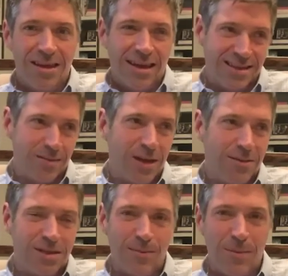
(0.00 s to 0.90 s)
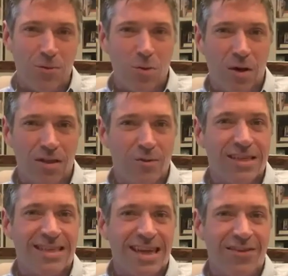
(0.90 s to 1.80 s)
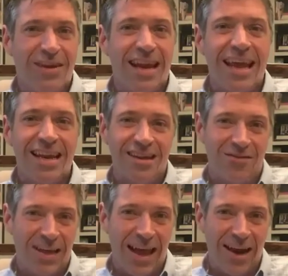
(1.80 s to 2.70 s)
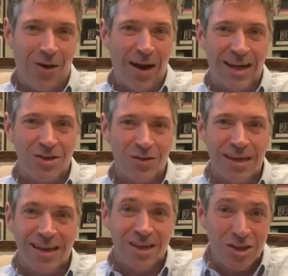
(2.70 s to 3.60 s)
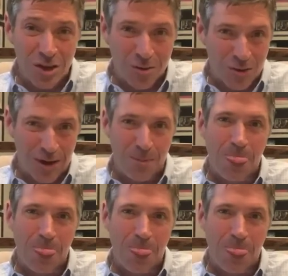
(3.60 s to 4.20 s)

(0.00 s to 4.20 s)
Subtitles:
And sometimes the people who are on the receiving end of that are actually children.